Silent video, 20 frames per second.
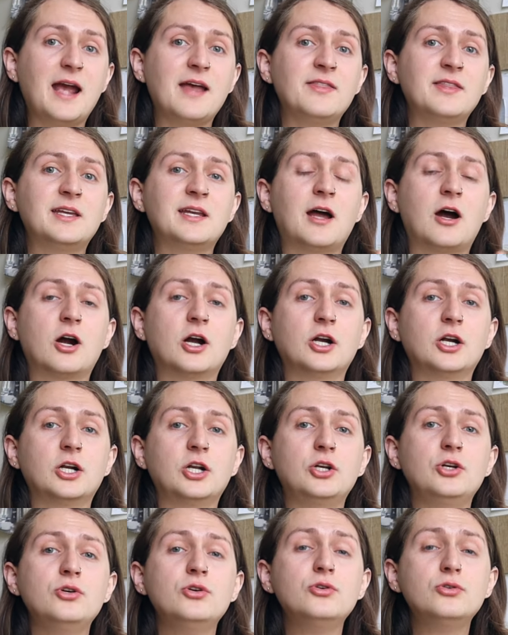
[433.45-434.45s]
and then
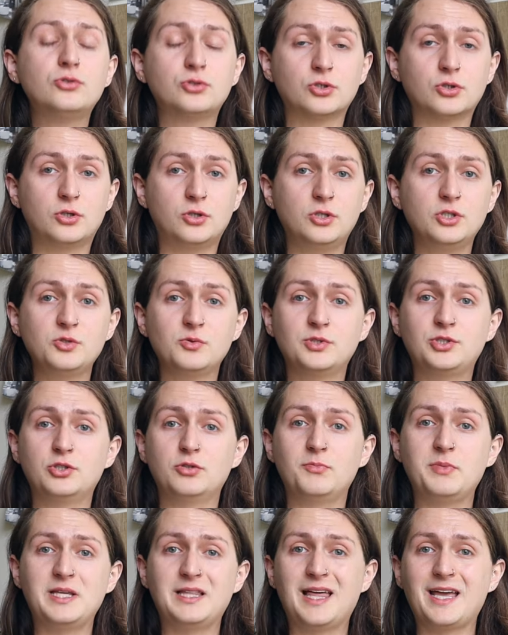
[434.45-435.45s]
our neutrals, which
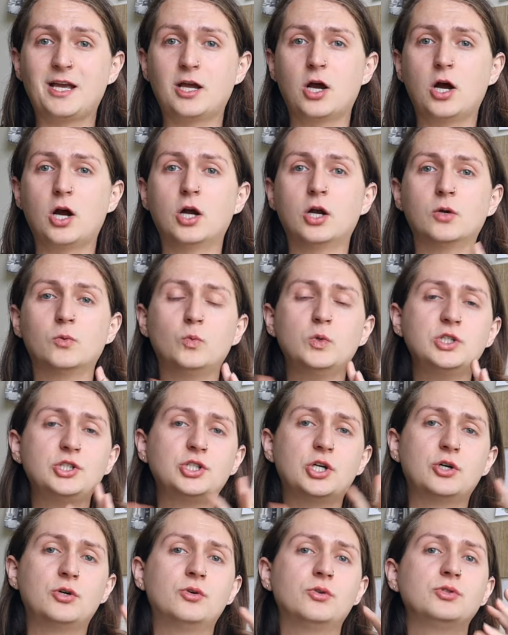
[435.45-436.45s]
will be like our wood
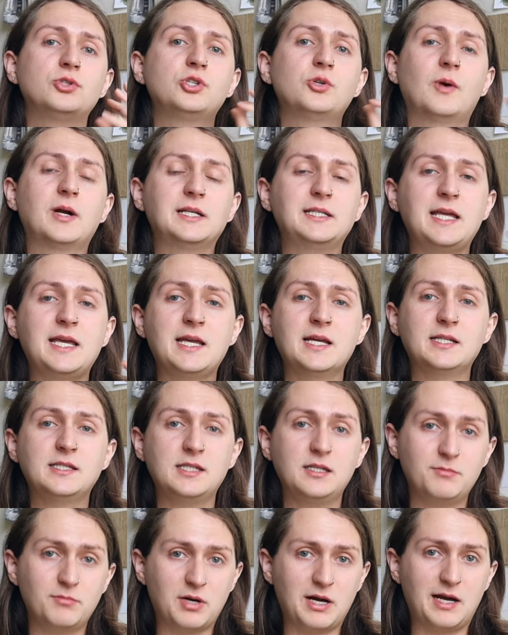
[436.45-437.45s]
tones, so our tans
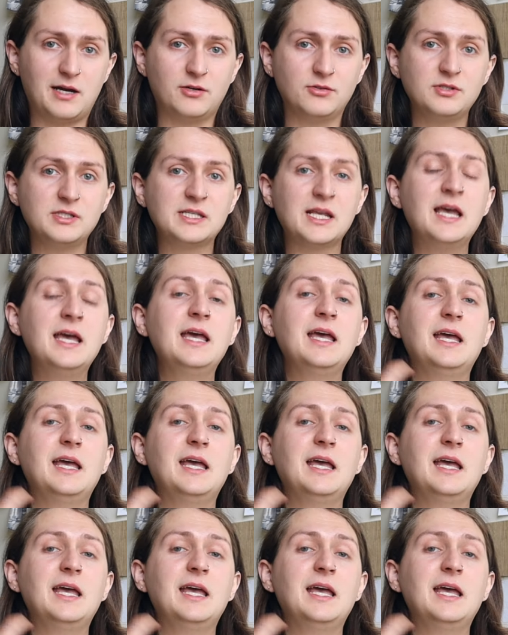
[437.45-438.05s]
and browns,